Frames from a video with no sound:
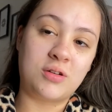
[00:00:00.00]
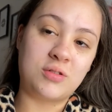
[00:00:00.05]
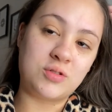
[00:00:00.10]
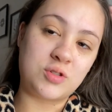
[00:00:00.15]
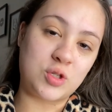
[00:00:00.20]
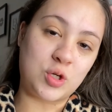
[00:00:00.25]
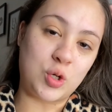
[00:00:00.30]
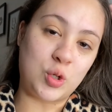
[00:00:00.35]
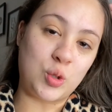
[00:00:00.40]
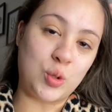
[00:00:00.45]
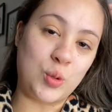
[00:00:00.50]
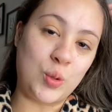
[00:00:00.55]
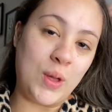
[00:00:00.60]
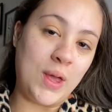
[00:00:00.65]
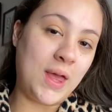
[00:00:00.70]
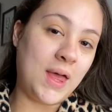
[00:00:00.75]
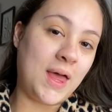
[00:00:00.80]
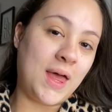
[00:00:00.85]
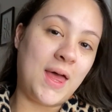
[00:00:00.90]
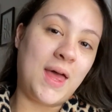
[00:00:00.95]
So
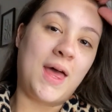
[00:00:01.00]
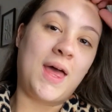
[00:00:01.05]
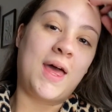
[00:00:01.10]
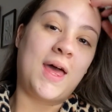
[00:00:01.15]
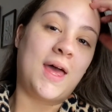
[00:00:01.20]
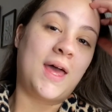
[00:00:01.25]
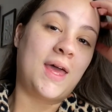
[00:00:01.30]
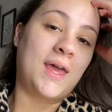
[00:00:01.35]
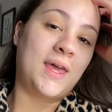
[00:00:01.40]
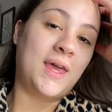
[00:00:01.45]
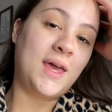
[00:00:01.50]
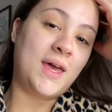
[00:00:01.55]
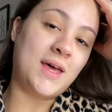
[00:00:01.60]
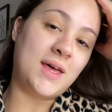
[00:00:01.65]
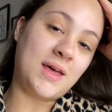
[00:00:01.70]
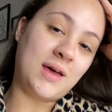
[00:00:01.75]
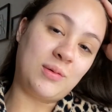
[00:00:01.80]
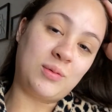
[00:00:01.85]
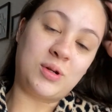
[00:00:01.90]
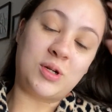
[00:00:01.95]
yeah,
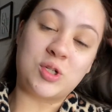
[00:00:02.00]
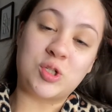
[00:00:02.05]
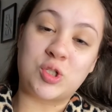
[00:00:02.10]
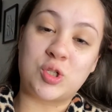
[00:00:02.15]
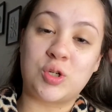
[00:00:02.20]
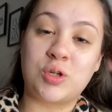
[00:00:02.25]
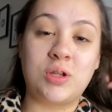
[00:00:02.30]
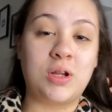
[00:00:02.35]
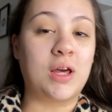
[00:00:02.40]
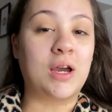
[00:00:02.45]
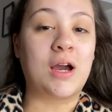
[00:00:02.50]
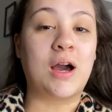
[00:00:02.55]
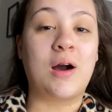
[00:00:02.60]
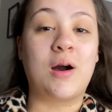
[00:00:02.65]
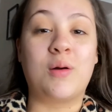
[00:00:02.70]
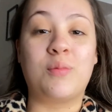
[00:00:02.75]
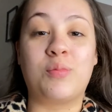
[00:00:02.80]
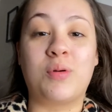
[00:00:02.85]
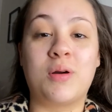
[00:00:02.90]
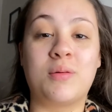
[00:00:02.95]
I'm gonna show you like how I
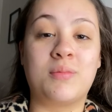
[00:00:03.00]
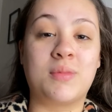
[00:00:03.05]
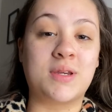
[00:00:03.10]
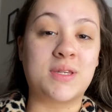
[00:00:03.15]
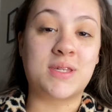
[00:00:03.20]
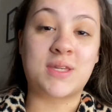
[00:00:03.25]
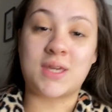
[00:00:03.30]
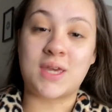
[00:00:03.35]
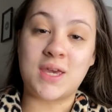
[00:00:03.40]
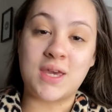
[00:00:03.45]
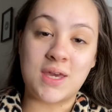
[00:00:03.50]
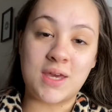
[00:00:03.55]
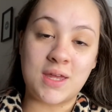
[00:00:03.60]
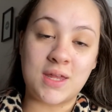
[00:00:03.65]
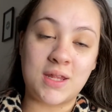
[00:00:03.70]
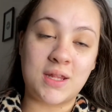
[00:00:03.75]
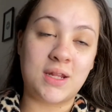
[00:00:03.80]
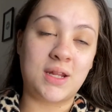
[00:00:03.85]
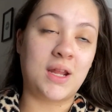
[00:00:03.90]
prep my skin